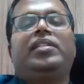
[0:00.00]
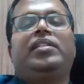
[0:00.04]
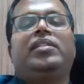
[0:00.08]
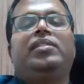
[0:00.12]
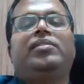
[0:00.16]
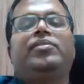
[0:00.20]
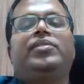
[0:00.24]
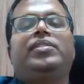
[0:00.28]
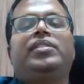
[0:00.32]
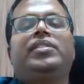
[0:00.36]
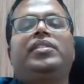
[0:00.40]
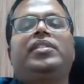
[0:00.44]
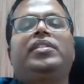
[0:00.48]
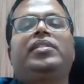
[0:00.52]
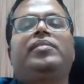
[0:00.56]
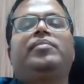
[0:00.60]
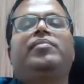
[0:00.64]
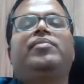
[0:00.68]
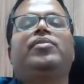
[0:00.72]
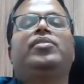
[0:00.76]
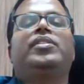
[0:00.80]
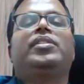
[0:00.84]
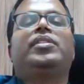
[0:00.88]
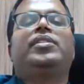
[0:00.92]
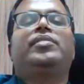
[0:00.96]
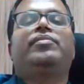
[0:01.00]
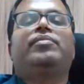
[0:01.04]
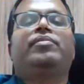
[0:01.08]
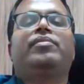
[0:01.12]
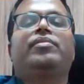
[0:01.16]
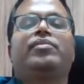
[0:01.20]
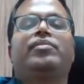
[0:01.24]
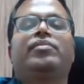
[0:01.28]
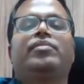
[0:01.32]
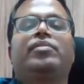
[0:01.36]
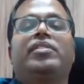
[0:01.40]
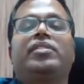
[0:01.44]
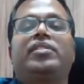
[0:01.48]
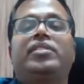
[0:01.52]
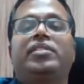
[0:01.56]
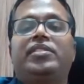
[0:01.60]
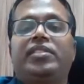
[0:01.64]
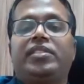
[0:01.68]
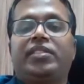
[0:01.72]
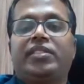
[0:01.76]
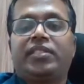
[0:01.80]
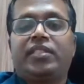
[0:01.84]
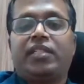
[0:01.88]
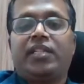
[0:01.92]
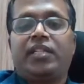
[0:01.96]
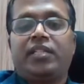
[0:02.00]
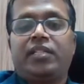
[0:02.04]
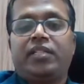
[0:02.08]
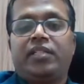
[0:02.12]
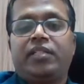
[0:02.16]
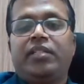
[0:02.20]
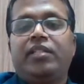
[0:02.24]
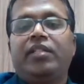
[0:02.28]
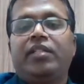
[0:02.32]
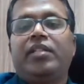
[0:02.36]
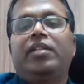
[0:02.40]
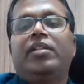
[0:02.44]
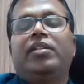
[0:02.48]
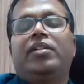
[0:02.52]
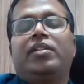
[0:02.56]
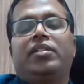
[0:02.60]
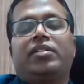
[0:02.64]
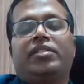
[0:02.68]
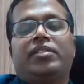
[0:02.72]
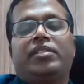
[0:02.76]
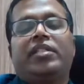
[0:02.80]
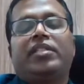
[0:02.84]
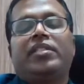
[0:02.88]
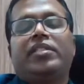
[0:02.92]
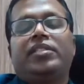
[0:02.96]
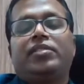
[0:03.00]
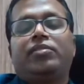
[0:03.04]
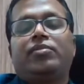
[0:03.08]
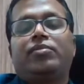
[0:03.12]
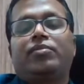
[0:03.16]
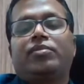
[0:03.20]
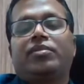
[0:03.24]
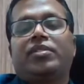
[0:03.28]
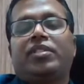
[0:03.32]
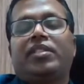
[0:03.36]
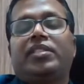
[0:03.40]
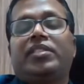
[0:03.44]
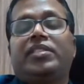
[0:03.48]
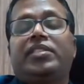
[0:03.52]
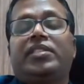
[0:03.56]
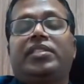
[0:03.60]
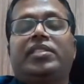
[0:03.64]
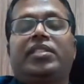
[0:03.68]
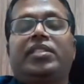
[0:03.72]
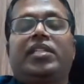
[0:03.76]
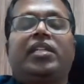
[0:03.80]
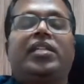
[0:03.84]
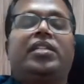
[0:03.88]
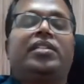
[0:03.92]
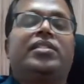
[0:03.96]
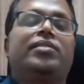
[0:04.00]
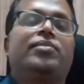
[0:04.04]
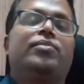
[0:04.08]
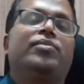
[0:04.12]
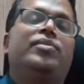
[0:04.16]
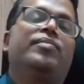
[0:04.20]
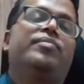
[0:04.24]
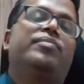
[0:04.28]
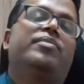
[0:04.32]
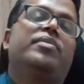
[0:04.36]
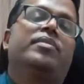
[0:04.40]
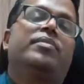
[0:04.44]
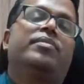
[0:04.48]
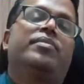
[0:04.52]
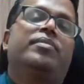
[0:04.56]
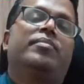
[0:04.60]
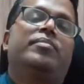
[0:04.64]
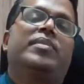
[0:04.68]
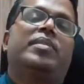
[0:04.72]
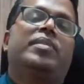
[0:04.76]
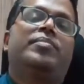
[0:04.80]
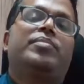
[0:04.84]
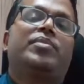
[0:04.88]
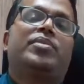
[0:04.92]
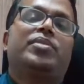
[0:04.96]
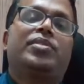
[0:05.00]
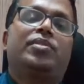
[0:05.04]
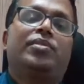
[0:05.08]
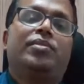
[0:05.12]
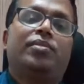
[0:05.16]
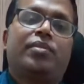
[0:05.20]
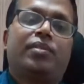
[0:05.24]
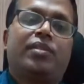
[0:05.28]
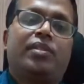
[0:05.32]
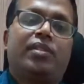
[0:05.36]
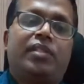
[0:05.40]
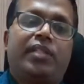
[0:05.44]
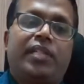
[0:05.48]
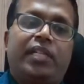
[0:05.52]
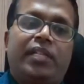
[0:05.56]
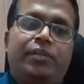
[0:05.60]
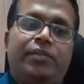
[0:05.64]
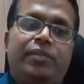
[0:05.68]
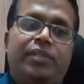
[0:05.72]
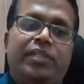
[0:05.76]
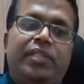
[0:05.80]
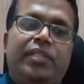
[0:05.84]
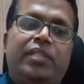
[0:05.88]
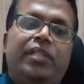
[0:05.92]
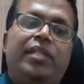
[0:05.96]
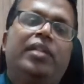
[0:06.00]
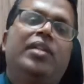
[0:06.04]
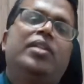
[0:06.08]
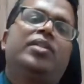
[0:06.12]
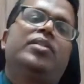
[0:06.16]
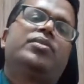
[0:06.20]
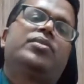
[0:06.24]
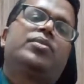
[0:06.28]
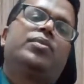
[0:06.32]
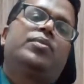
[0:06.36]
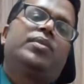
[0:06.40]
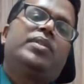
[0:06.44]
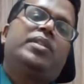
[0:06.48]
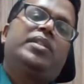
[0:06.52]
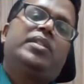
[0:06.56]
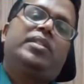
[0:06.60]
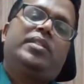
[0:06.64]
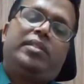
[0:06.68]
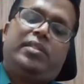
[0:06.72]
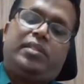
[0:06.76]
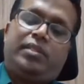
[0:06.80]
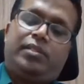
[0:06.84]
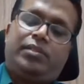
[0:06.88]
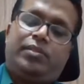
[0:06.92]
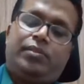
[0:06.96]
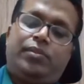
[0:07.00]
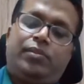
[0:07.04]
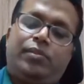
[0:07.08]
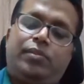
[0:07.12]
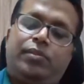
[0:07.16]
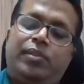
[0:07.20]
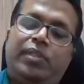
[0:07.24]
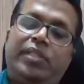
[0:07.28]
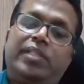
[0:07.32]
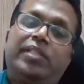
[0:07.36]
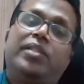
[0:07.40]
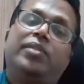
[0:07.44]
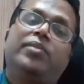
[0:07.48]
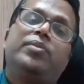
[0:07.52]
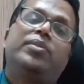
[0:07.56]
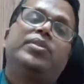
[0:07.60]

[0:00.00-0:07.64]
within 24 to 36 hours or 32 to 36 hours, we perform the procedure called IUI. So whether we